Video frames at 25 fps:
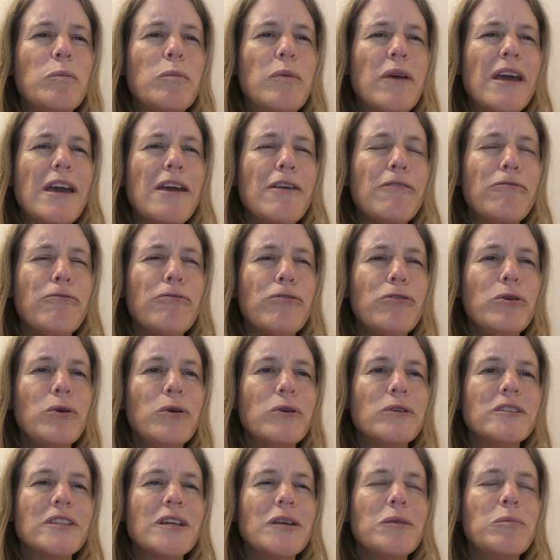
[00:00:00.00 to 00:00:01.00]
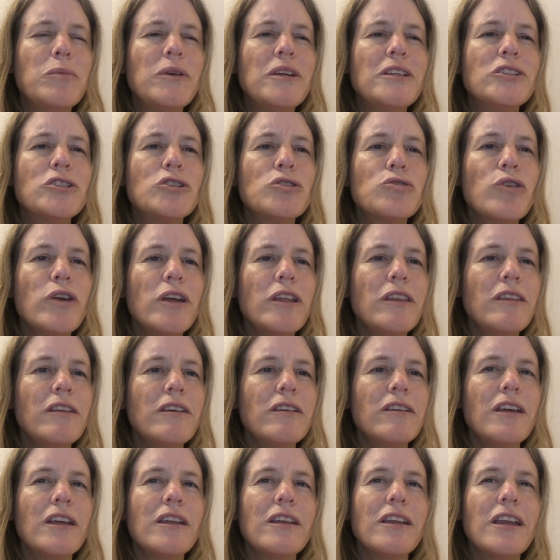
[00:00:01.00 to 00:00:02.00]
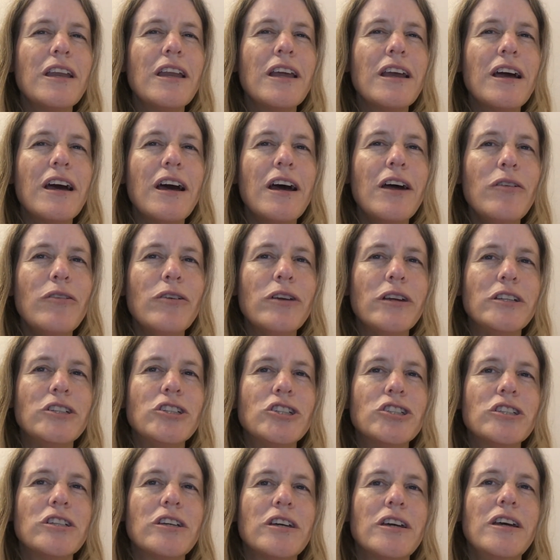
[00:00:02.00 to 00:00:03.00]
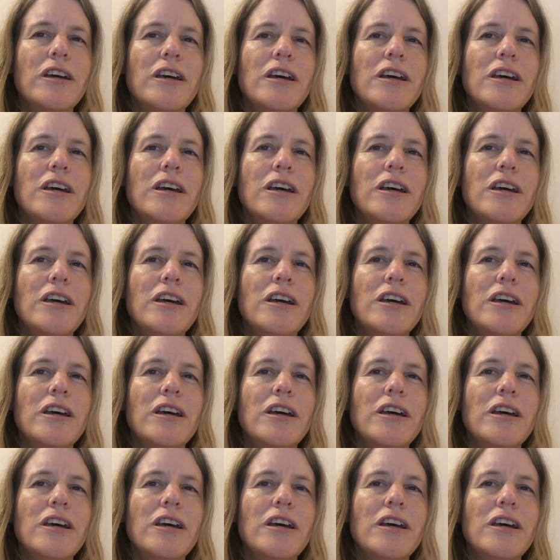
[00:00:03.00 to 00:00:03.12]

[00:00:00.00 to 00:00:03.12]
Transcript: bear fruit and be strengthened and encouraged